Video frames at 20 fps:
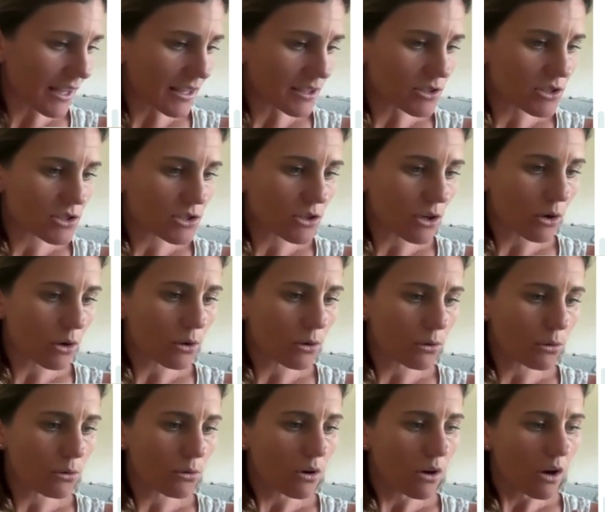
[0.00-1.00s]
And
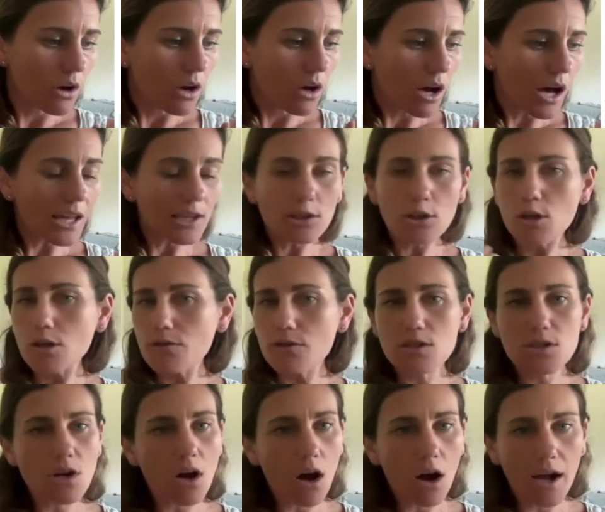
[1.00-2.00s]
so a lot of the
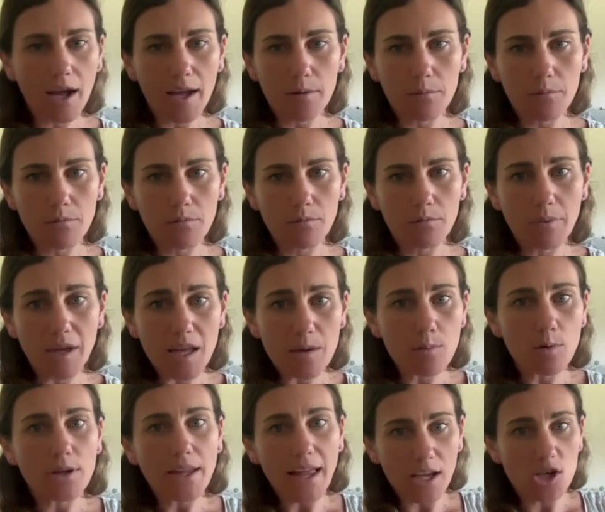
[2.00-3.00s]
time
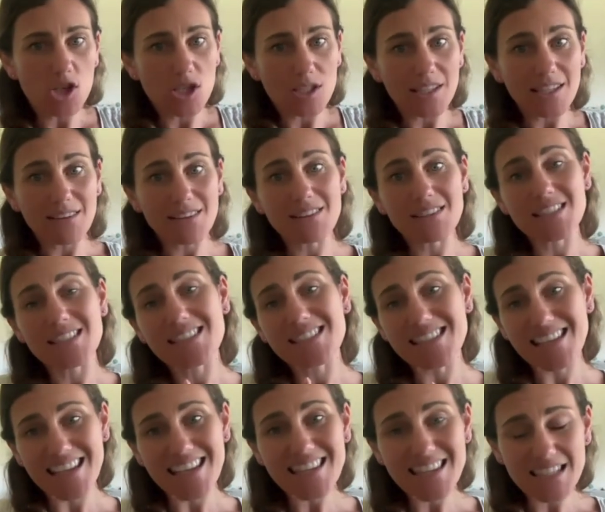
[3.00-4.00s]
people actually
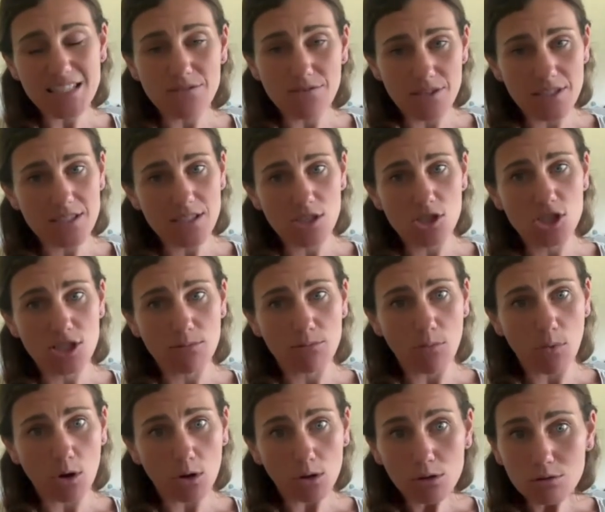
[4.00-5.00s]
see this visitorship
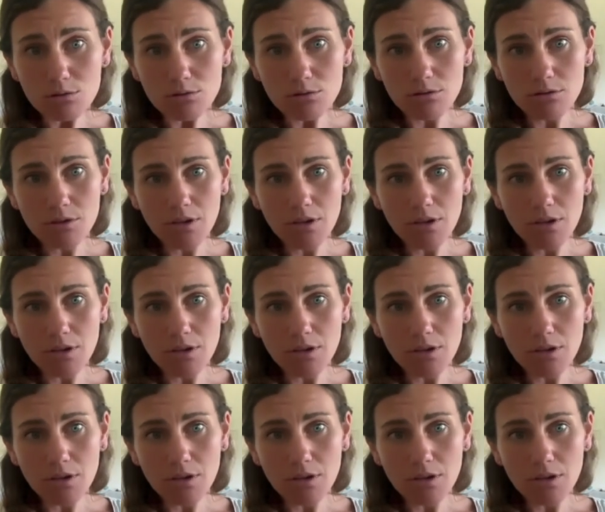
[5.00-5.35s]
model